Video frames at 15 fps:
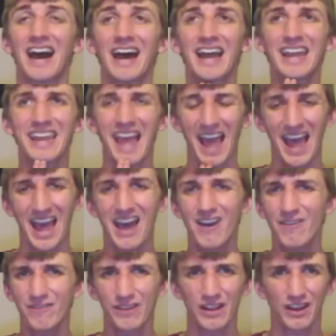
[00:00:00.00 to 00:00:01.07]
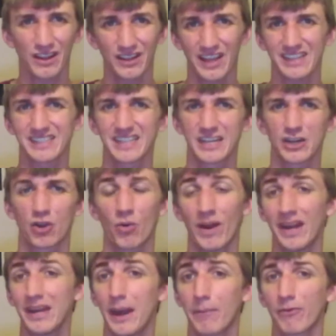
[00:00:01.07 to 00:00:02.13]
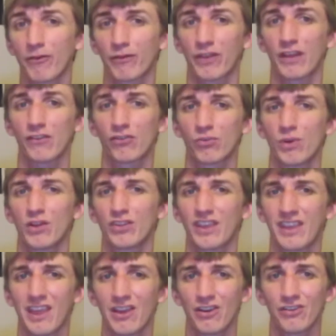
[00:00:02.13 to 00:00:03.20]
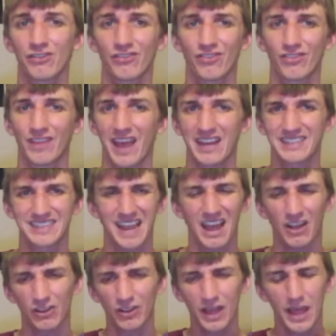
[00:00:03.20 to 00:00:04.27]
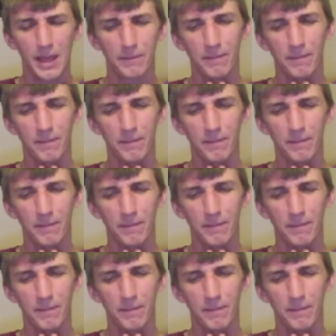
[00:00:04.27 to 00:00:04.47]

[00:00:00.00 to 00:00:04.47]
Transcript: I have collected quite a number of things throughout the years that tell